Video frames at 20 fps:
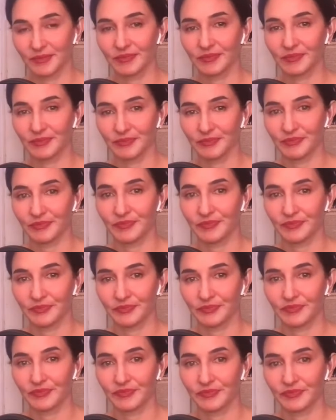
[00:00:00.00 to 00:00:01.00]

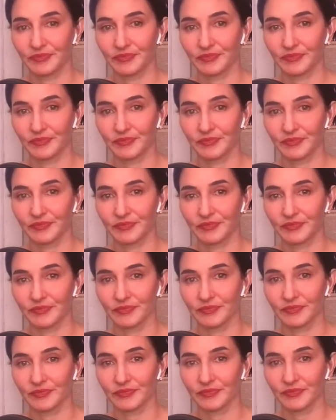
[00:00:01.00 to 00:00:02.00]

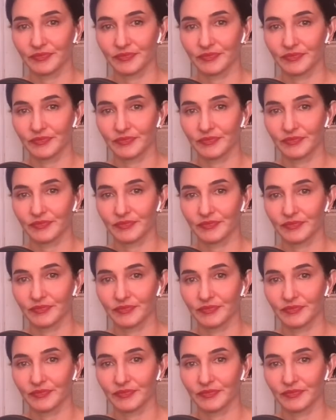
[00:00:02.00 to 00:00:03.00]

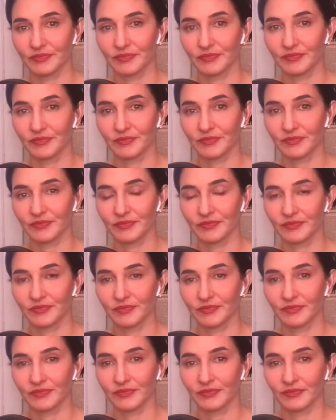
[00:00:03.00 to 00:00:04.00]

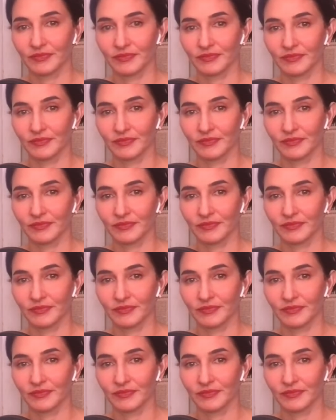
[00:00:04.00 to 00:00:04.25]
(not speaking)